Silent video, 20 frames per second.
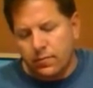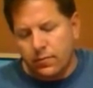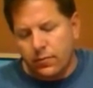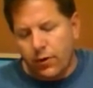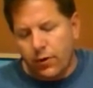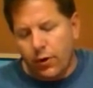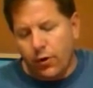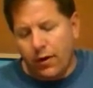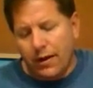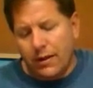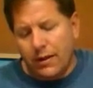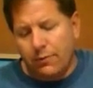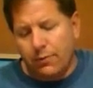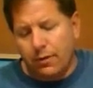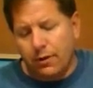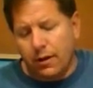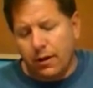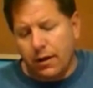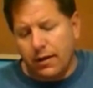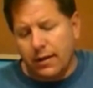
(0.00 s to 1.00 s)
You don't have to put
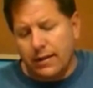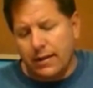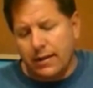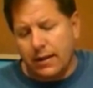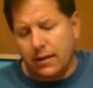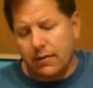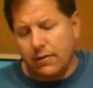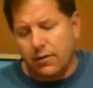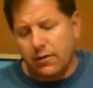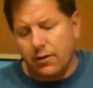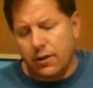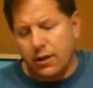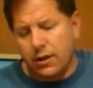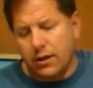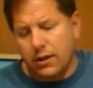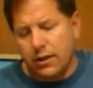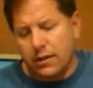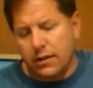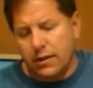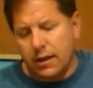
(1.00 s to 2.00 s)
a lot of accelerant,
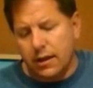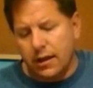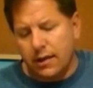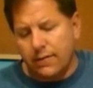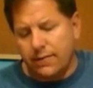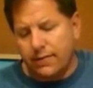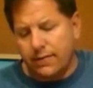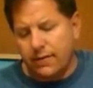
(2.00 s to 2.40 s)
just enough.